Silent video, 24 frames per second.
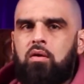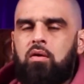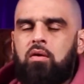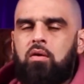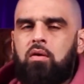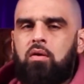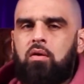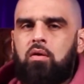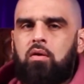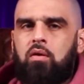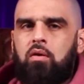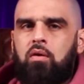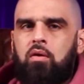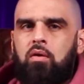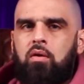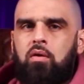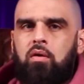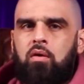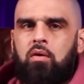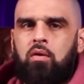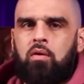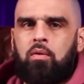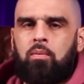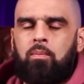
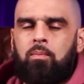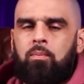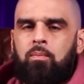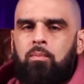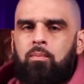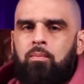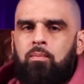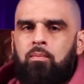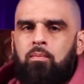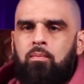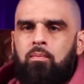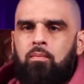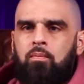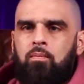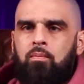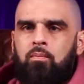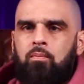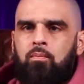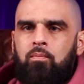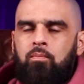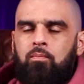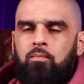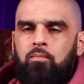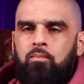
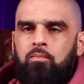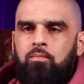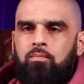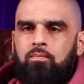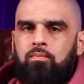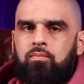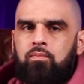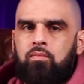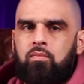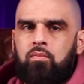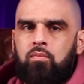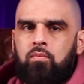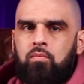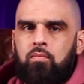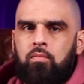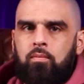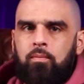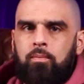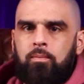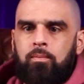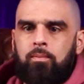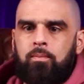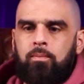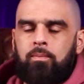(no one is talking)